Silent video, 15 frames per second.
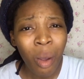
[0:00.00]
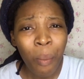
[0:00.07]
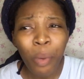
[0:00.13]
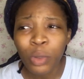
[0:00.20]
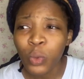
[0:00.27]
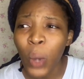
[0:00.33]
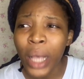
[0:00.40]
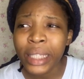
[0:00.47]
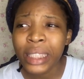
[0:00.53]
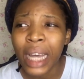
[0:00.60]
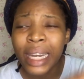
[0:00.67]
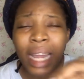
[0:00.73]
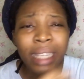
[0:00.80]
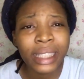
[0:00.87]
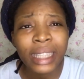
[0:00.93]
But why is it
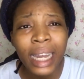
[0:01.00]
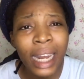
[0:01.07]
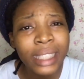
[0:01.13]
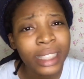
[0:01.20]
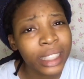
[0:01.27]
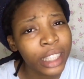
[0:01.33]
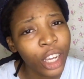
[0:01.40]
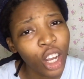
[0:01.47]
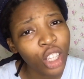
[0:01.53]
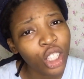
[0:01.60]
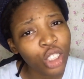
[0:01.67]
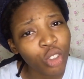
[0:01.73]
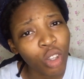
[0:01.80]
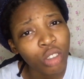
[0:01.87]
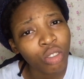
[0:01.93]
that Nigeria, that is the
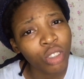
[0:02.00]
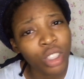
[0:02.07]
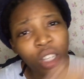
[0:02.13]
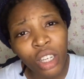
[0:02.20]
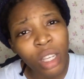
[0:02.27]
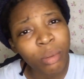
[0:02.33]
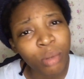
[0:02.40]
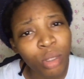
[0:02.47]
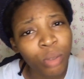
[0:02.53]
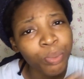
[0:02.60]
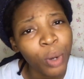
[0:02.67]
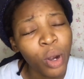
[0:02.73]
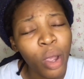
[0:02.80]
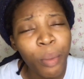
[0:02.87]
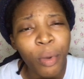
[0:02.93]
religious country, still keeps
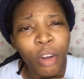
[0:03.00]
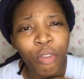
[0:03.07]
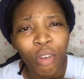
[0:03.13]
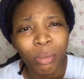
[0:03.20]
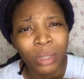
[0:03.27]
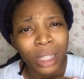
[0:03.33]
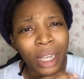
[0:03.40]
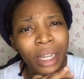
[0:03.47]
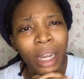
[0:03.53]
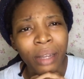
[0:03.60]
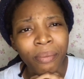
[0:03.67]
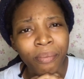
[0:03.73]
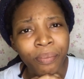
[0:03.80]
borrowing money from China?